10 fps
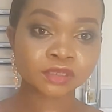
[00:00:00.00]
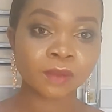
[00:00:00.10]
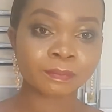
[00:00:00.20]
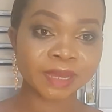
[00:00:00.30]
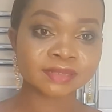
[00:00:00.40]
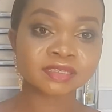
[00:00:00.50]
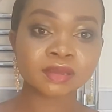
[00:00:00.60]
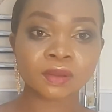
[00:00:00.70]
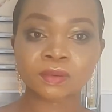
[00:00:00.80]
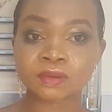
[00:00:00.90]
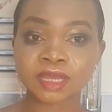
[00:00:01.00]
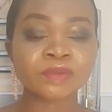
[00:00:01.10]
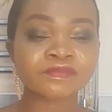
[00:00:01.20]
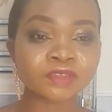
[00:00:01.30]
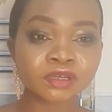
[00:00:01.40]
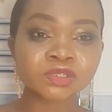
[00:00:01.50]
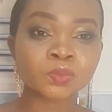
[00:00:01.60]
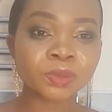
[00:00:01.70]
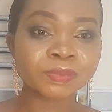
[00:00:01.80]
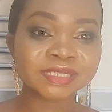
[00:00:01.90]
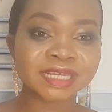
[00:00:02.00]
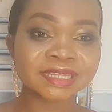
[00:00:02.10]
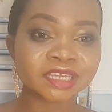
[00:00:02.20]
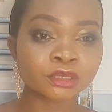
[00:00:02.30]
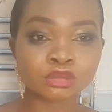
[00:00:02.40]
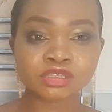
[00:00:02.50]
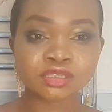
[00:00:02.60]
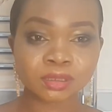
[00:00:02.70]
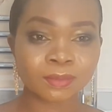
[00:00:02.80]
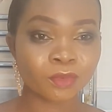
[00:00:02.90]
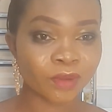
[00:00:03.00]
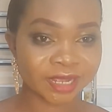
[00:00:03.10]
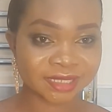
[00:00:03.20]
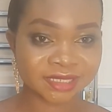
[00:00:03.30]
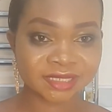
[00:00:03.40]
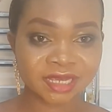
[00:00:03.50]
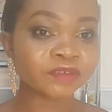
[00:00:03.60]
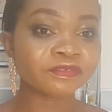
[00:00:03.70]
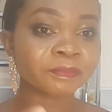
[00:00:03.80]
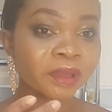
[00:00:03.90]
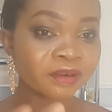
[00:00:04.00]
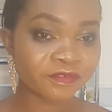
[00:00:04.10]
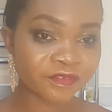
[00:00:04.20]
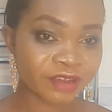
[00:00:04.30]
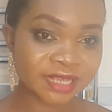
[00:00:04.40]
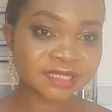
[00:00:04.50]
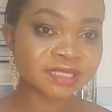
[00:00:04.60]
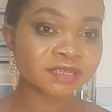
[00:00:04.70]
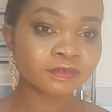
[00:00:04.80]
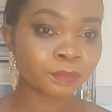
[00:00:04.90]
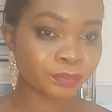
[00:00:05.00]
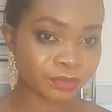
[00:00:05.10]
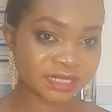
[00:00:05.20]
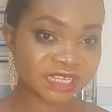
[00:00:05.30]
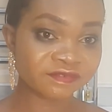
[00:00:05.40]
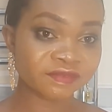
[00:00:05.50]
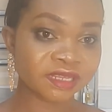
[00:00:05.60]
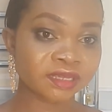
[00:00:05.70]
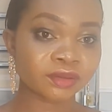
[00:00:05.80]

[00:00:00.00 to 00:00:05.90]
band score. Okay, if not repeatedly, use some words, paraphrased beautifully.